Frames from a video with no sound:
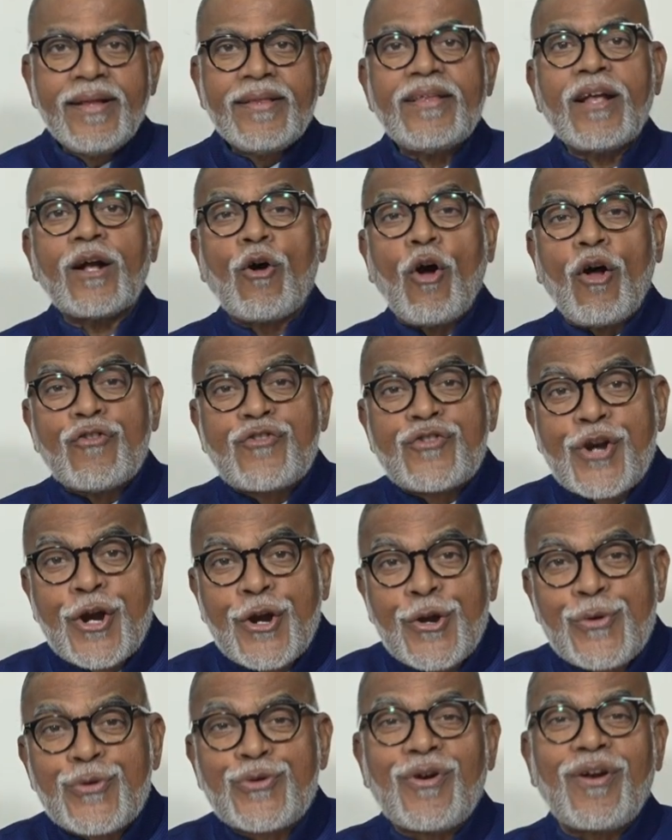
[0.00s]
The
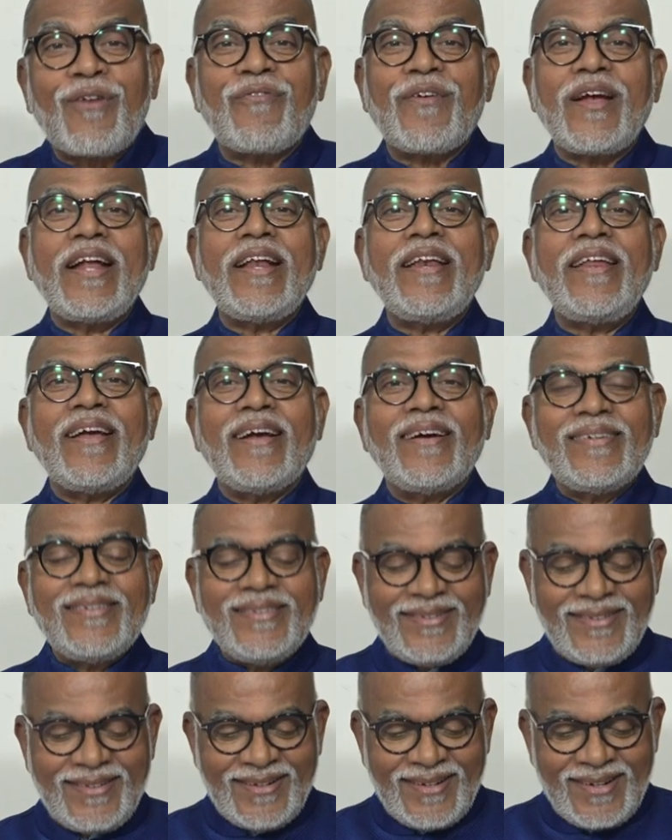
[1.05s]
Constitution of India
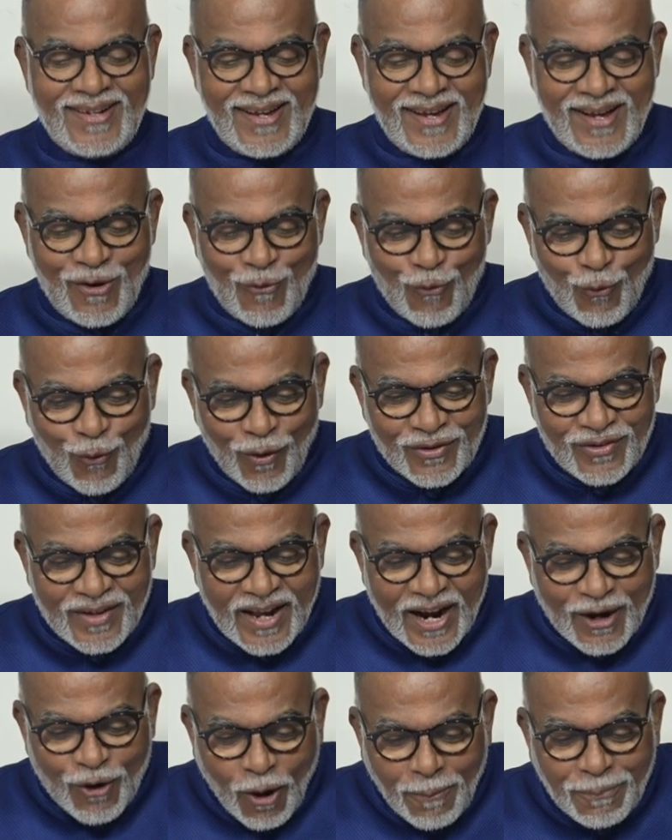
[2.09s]
was
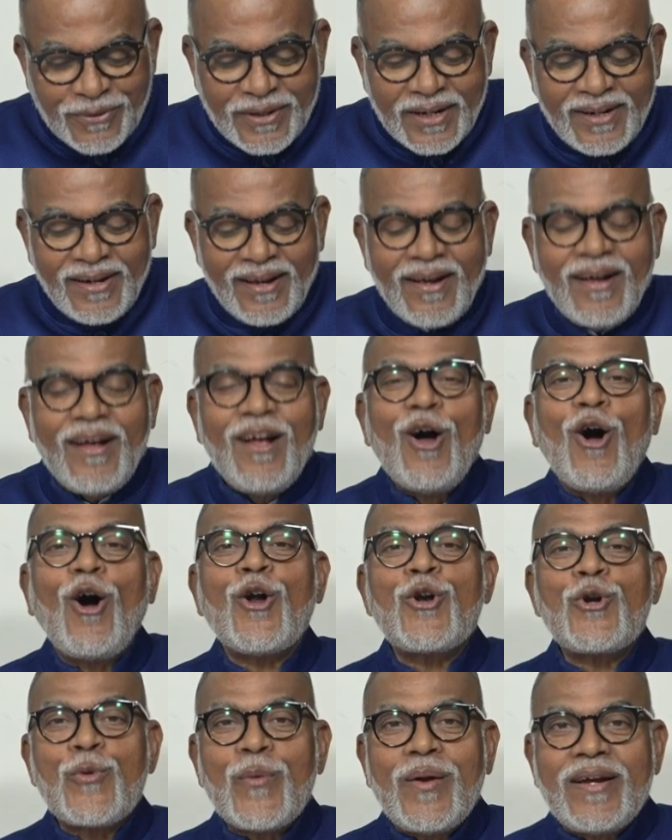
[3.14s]
adopted
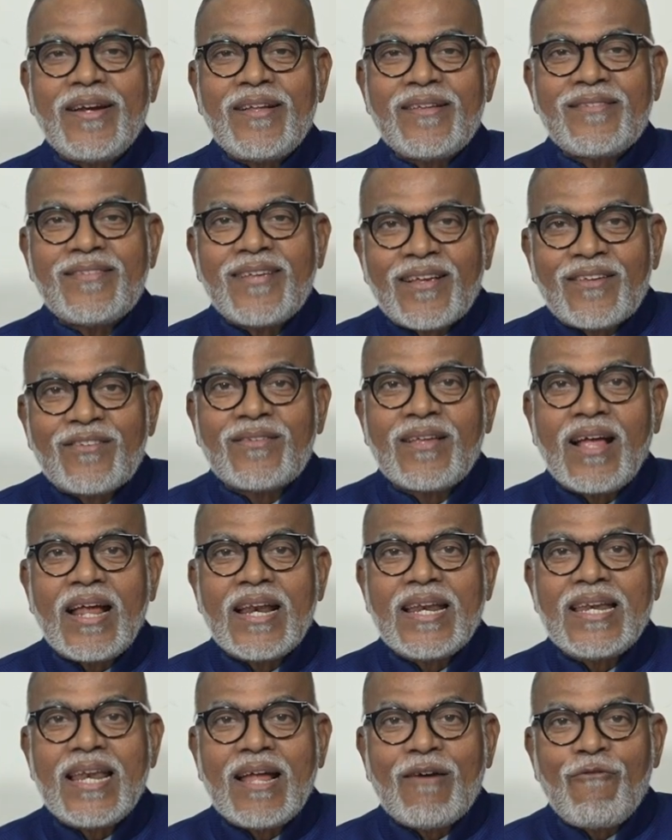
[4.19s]
on 26th
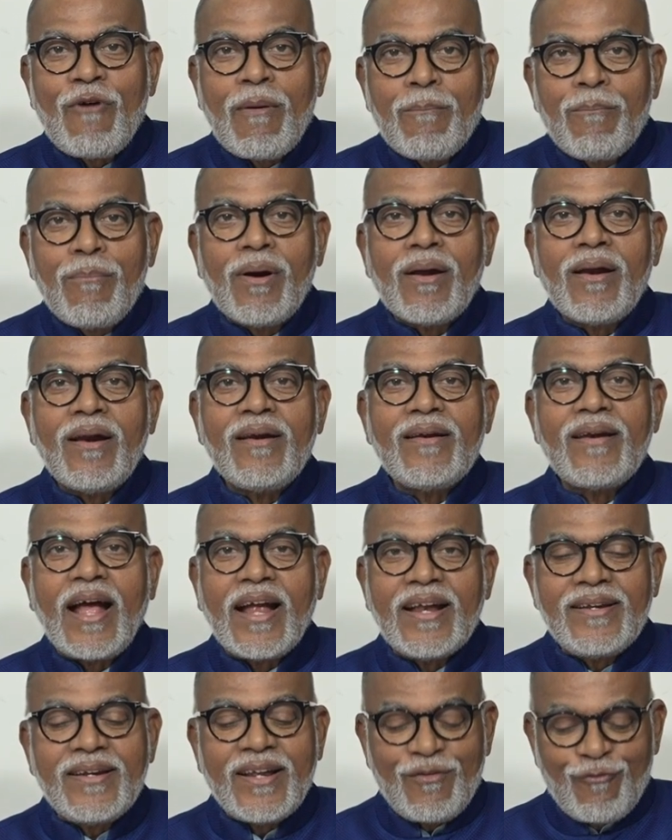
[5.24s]
November
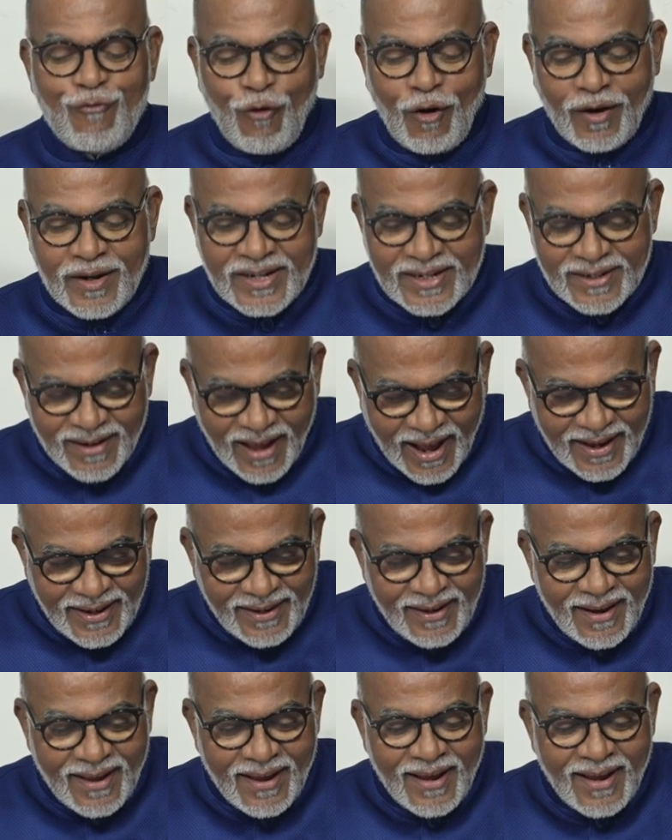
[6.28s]
1949
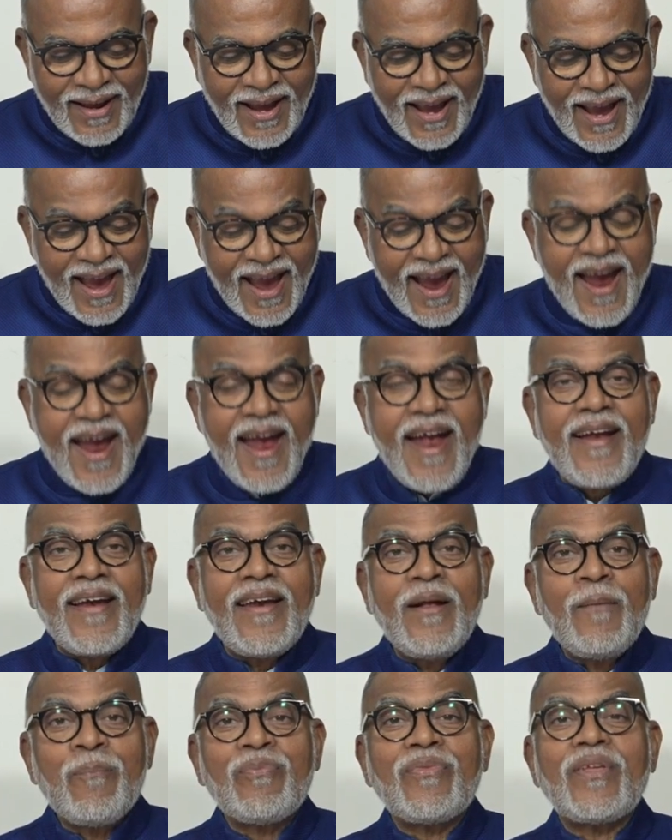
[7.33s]
and
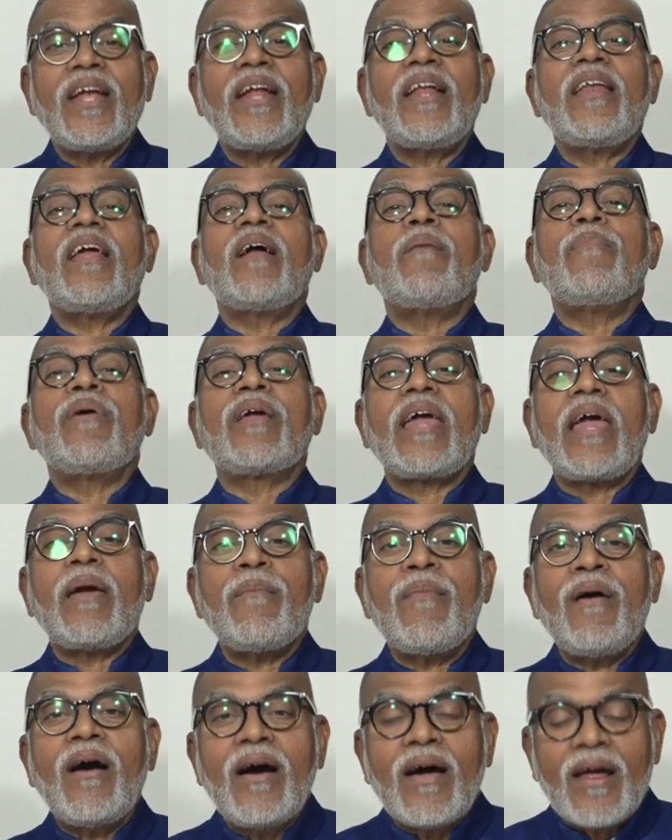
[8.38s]
India became
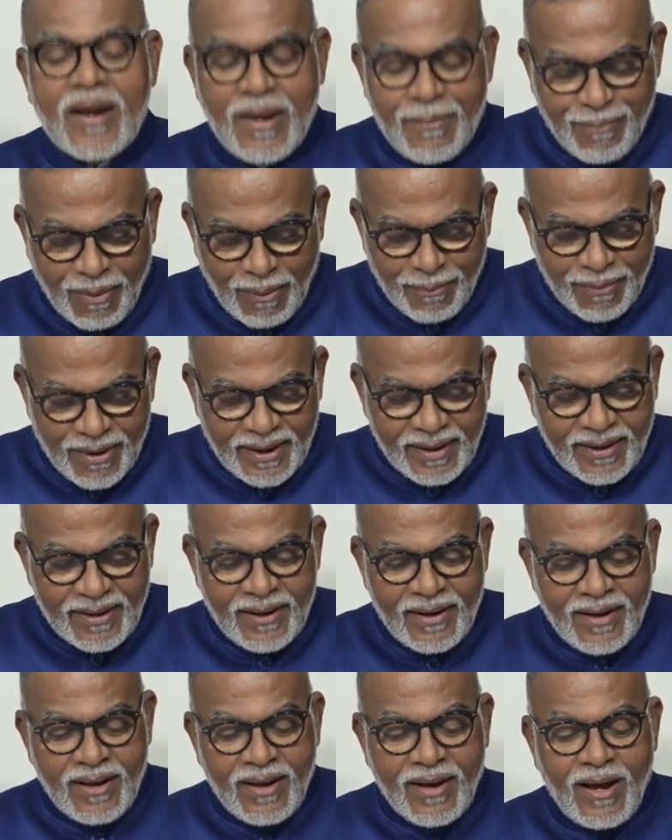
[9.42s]
a republic
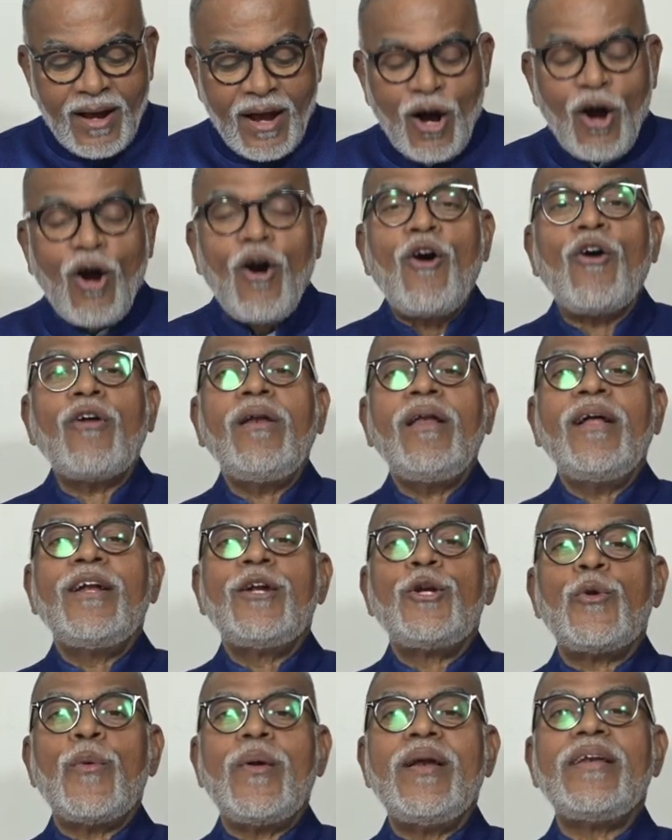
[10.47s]
on
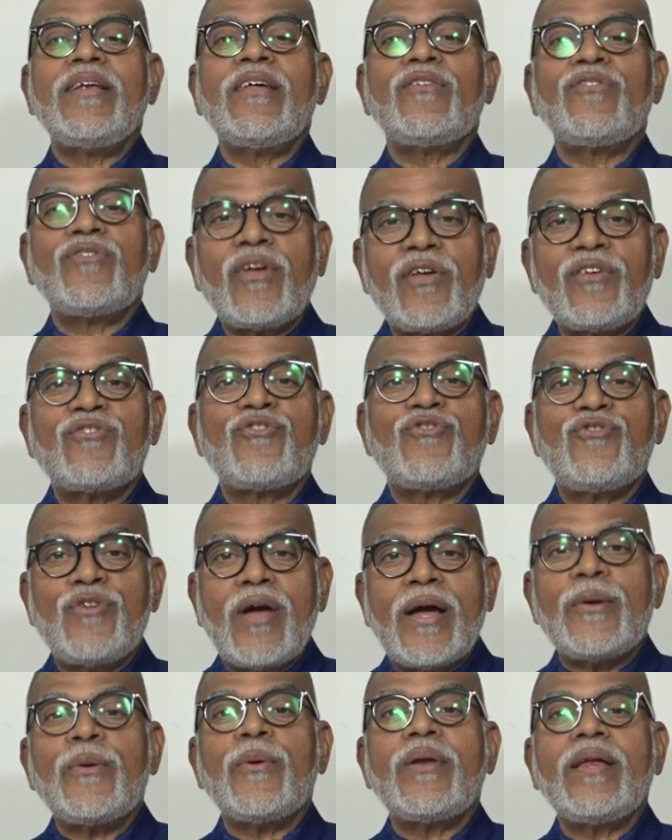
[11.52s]
26th
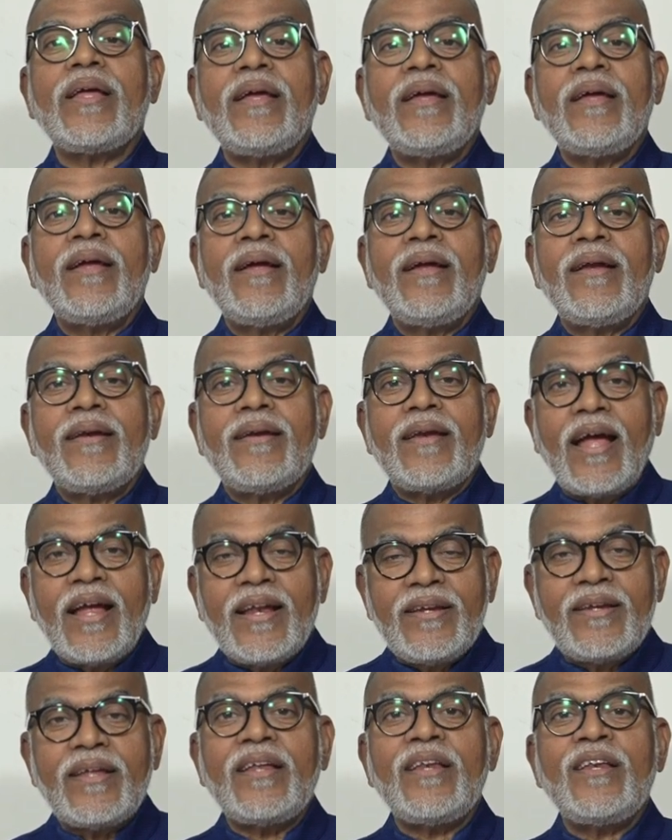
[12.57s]
January
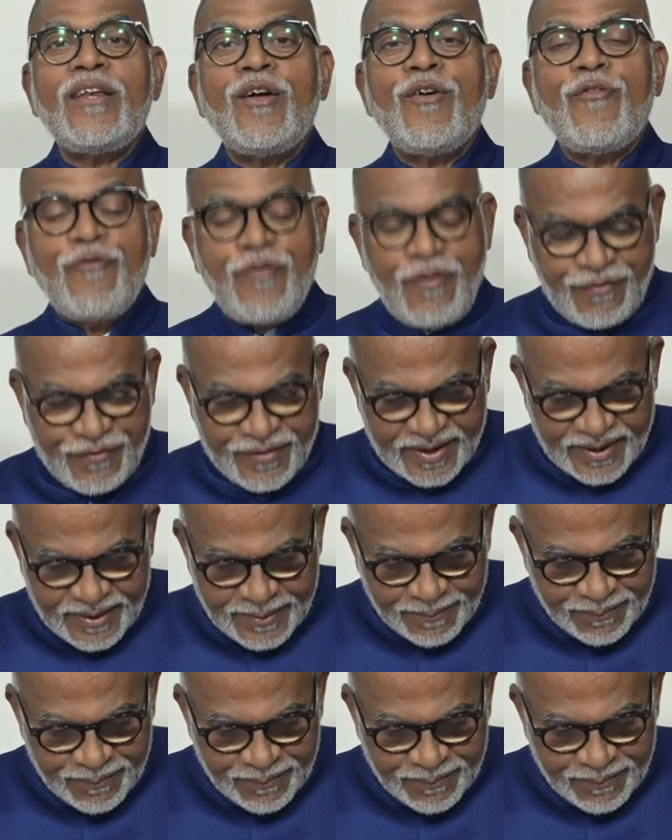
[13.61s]
1950.